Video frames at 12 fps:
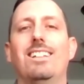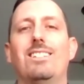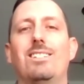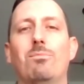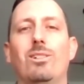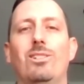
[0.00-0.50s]

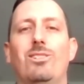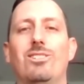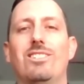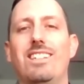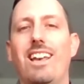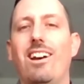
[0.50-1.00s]
simply to
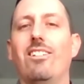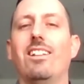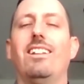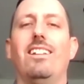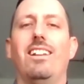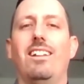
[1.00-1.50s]
sell
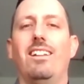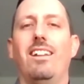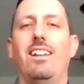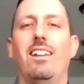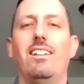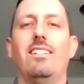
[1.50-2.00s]

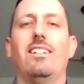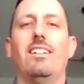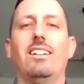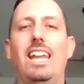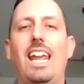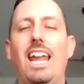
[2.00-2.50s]

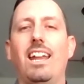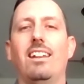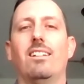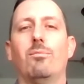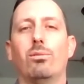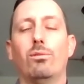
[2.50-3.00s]
and
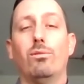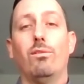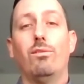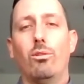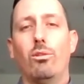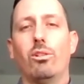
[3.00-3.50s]
gain approval
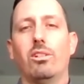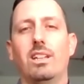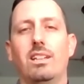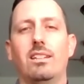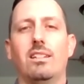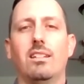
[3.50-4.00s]
for
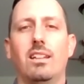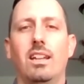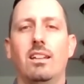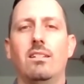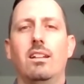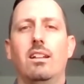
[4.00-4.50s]
Leading to
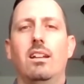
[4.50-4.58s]
Lean.